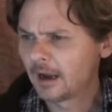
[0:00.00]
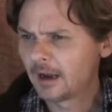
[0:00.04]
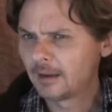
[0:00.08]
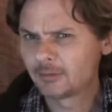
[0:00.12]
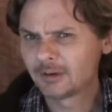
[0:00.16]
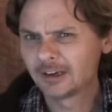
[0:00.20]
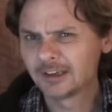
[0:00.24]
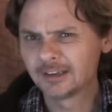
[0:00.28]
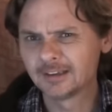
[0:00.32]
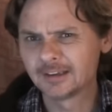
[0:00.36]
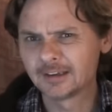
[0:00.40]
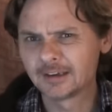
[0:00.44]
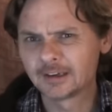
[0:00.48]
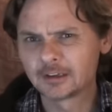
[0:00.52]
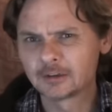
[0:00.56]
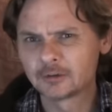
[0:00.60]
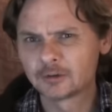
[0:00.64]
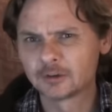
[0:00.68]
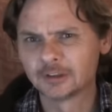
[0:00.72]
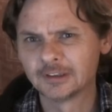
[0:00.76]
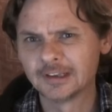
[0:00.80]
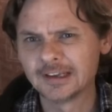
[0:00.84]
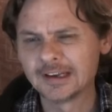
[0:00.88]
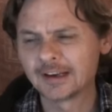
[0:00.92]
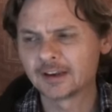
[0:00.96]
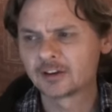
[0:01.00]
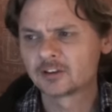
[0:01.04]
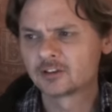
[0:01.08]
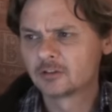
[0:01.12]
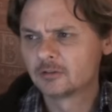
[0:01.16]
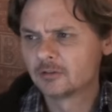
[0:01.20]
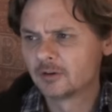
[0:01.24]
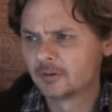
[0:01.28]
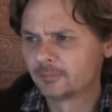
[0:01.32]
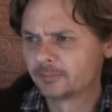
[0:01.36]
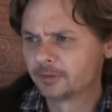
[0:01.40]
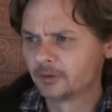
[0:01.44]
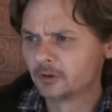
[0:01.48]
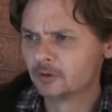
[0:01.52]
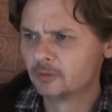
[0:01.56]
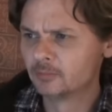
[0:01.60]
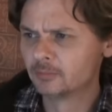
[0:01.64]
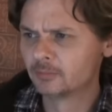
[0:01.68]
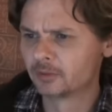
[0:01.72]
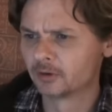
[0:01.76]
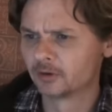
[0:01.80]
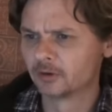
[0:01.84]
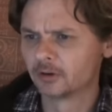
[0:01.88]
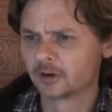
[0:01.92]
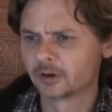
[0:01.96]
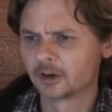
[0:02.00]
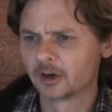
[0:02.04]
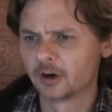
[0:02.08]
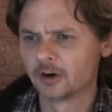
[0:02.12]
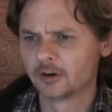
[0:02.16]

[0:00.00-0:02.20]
going to include a link to a Bloomberg